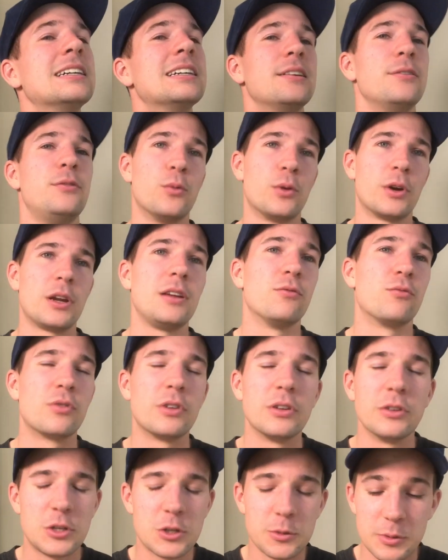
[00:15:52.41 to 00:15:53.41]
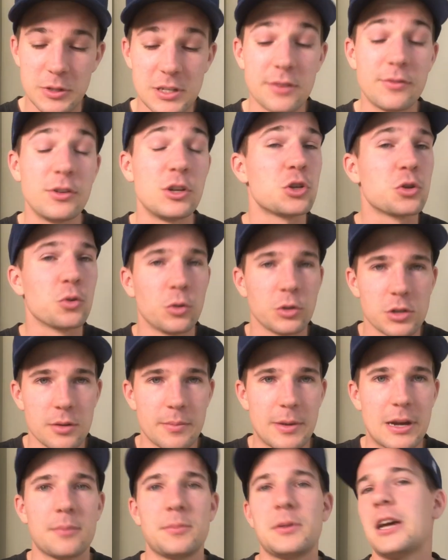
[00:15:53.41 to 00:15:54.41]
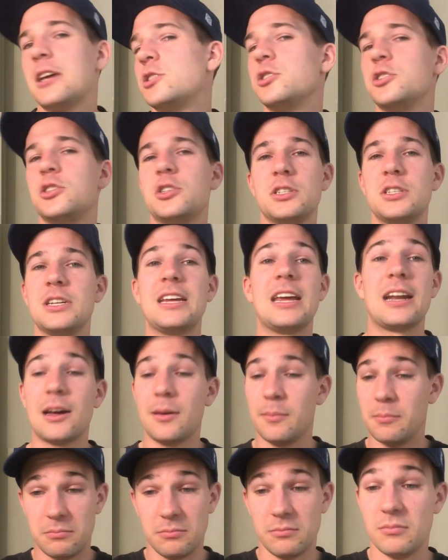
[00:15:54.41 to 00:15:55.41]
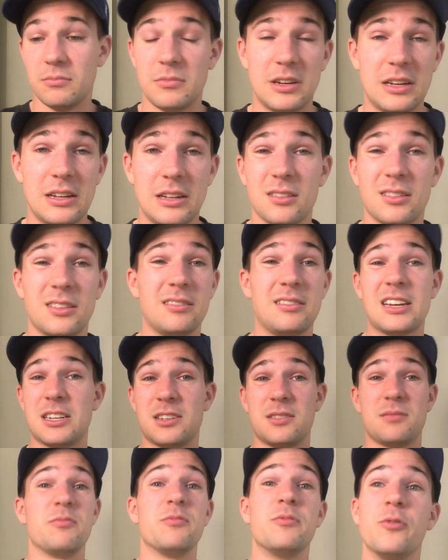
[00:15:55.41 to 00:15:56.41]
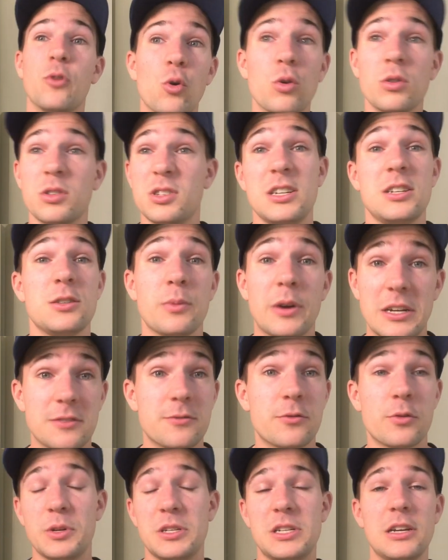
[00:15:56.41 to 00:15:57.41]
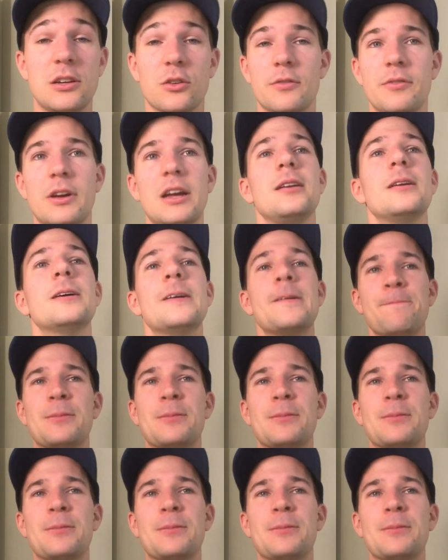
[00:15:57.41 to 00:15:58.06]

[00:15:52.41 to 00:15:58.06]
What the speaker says: If you're wanting really specific short-term adaptations just to get up in the next 4 or 6 weeks for a particular event,